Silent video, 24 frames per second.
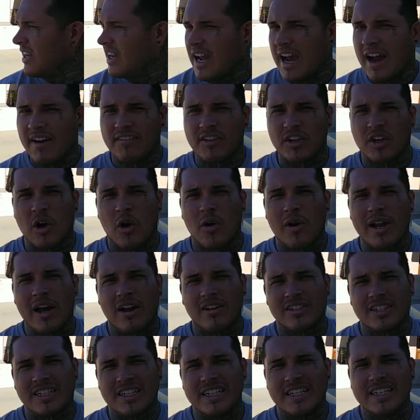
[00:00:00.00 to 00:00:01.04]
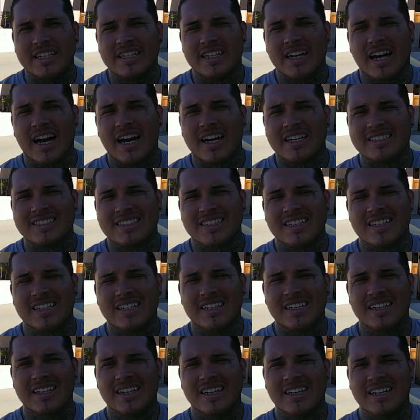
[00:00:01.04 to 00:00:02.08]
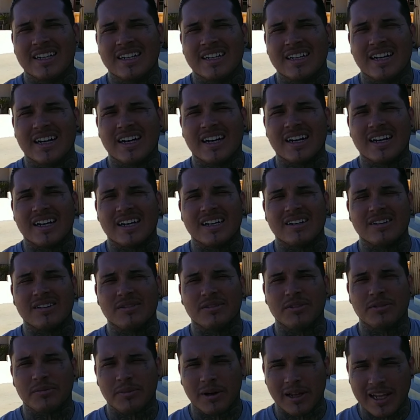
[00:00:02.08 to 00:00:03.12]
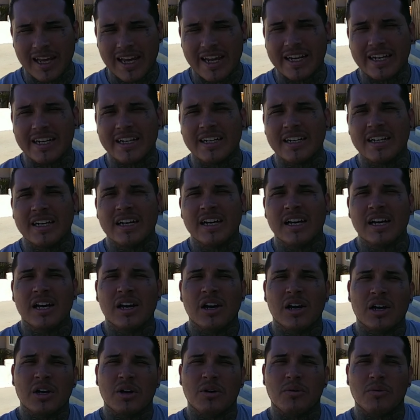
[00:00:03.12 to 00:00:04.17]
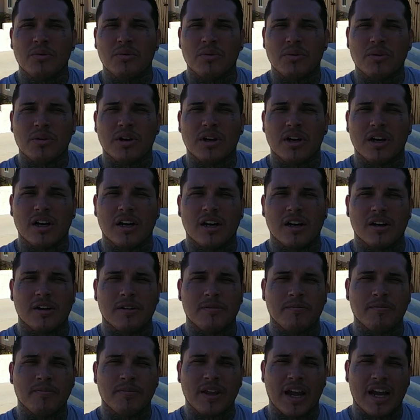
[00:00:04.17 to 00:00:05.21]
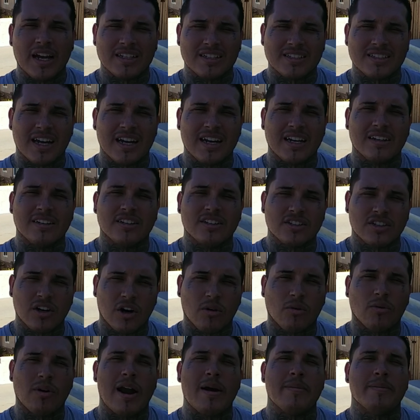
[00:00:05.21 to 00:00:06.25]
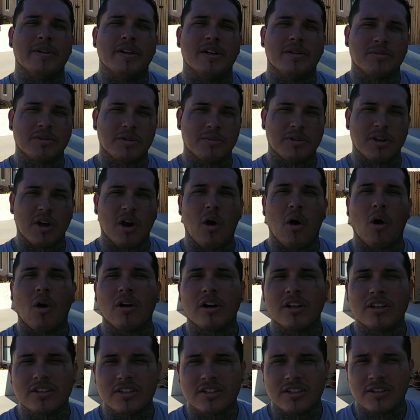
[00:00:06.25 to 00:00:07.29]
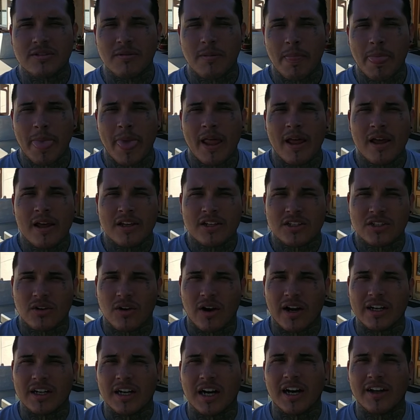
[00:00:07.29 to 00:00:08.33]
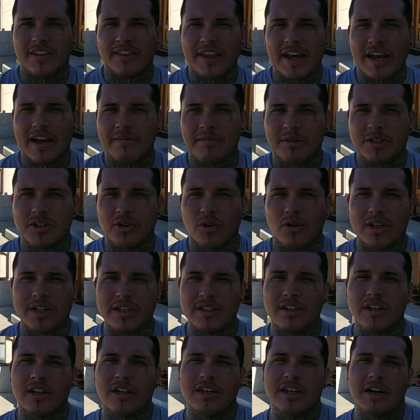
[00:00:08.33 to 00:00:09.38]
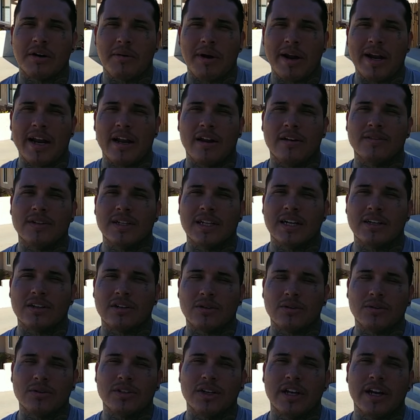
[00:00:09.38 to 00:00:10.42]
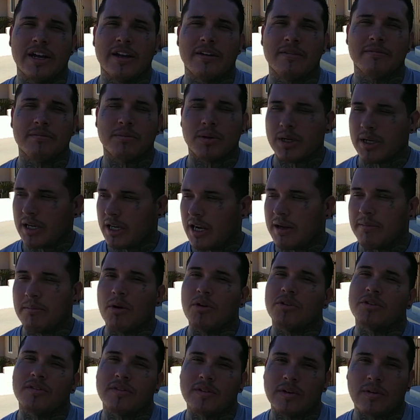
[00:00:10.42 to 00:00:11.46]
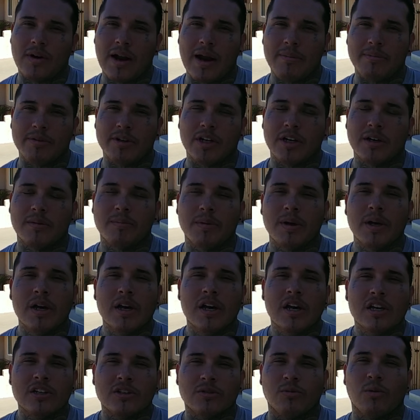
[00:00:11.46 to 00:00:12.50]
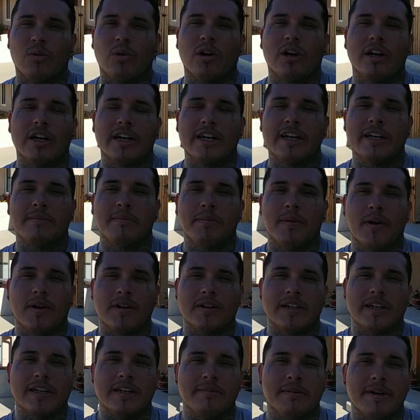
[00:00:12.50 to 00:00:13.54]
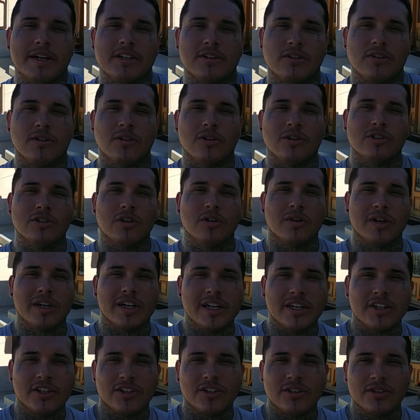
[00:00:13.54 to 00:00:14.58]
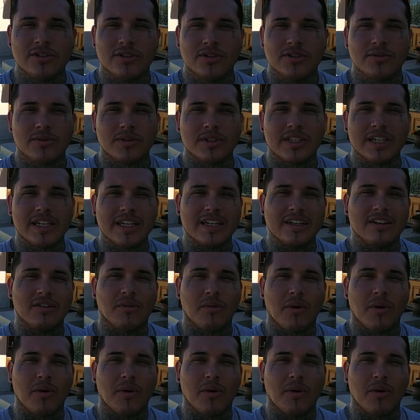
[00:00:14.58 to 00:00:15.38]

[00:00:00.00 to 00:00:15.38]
after going out to eat, guys, with my lady, I decided to start wrapping up some of the harness. So I got that majority done. I ran out of electrical tape, but I got most of it wrapped up. So we're gonna get it plugged in and make sure there's no issues with any of the